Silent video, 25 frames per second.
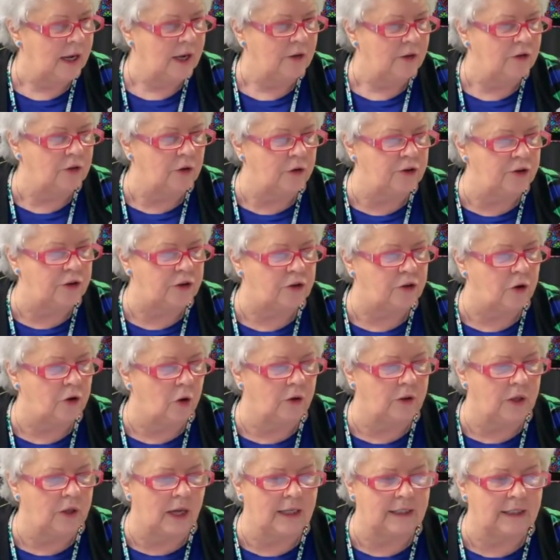so just
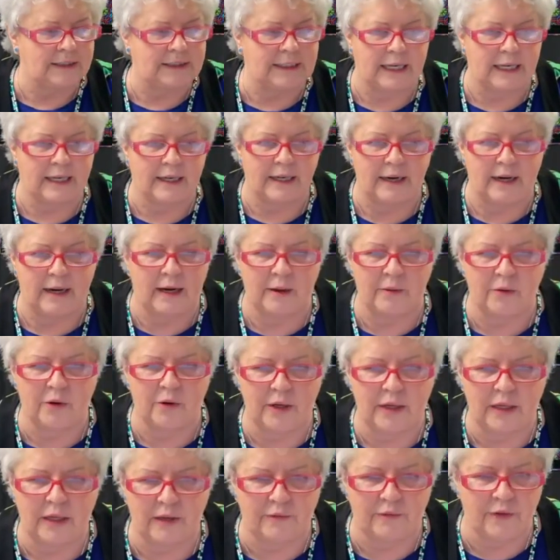hold on a second and i'm going
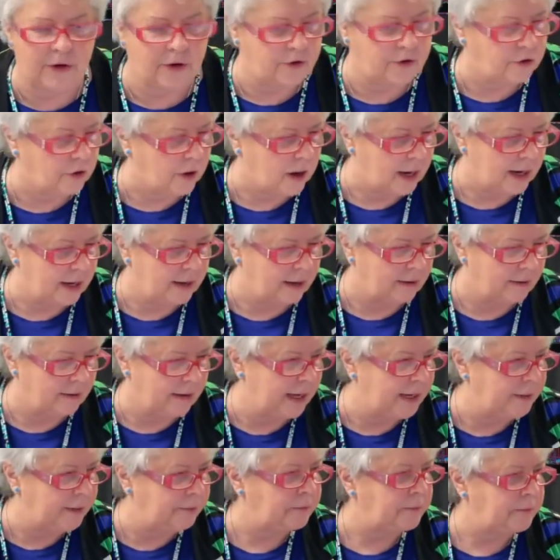to give it a try all
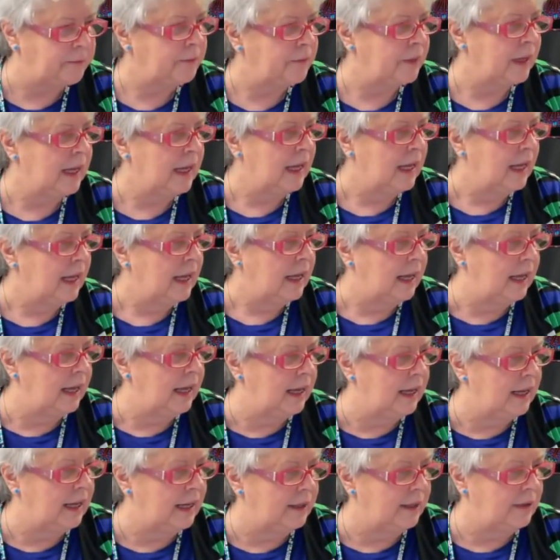right
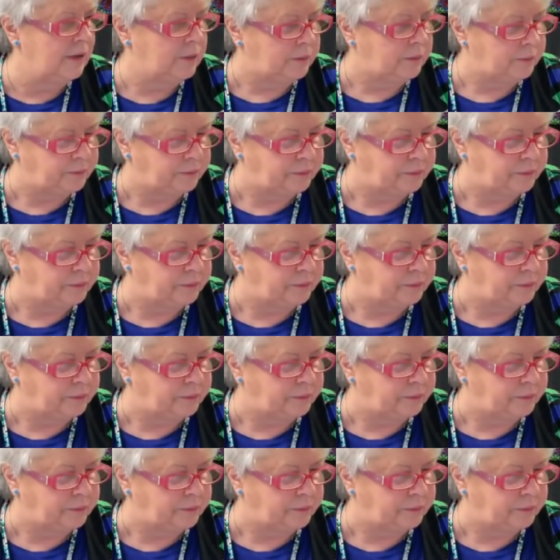and